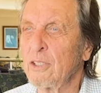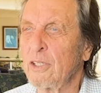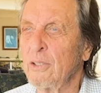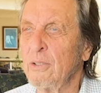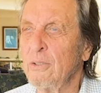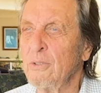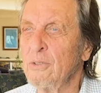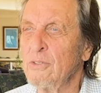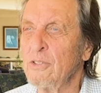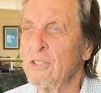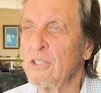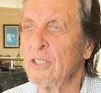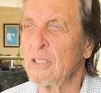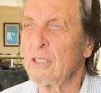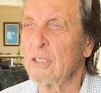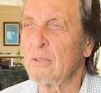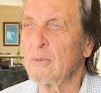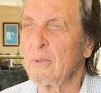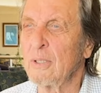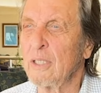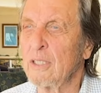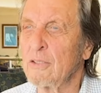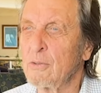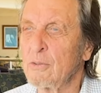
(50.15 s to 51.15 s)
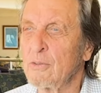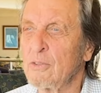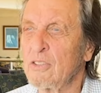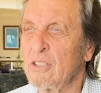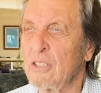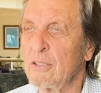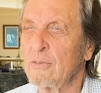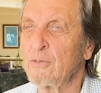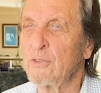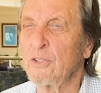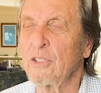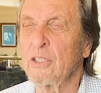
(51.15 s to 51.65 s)
jacuzzi and all that sort of
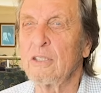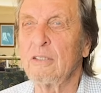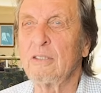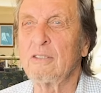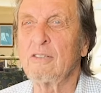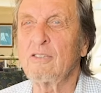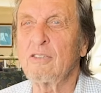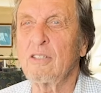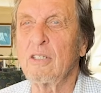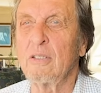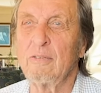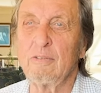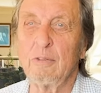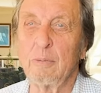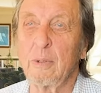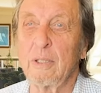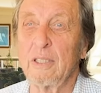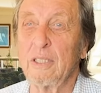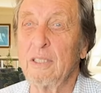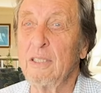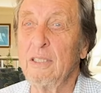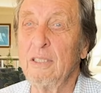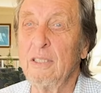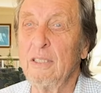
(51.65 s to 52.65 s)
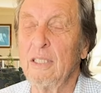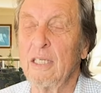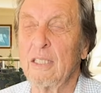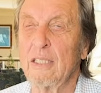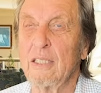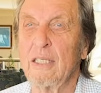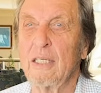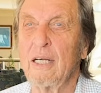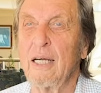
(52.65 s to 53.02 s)
stuff, you know. And so everybody did that.